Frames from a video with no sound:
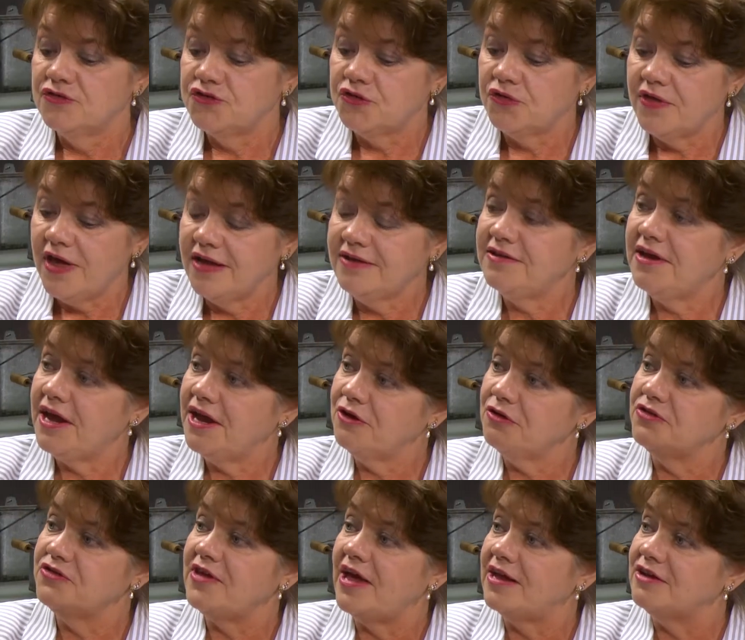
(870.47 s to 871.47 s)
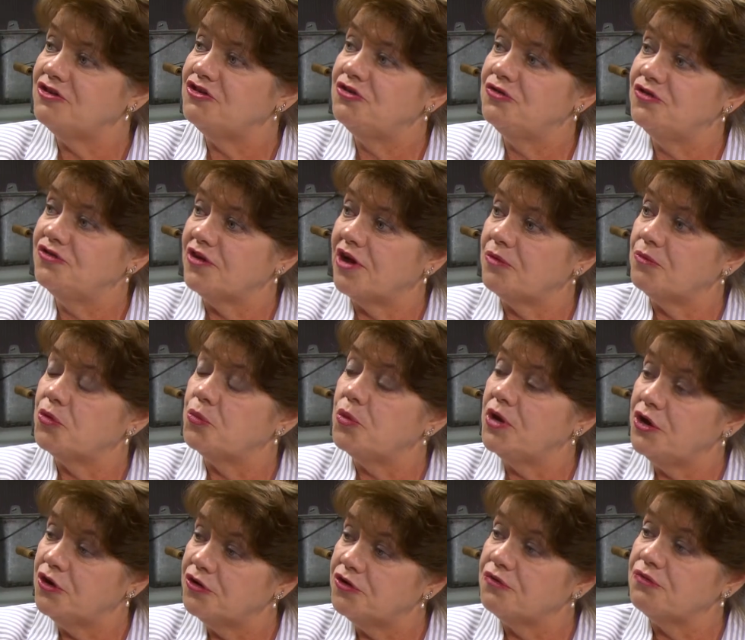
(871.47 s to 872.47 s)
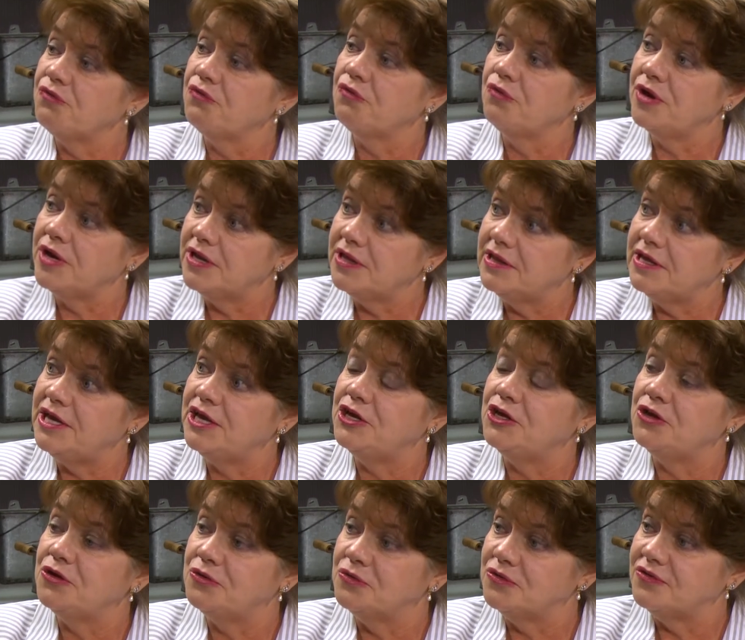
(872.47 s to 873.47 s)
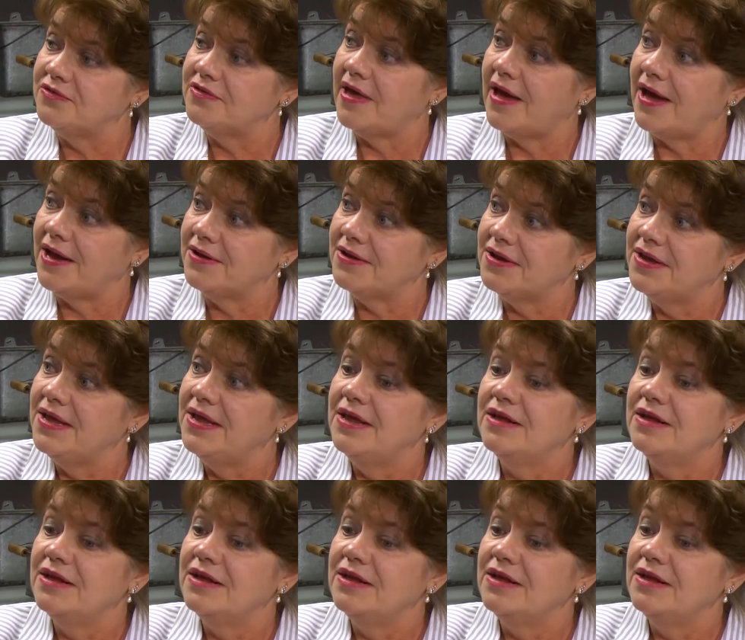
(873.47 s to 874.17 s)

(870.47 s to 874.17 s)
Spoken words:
So that tanker sat in Tucson when we could have really used that.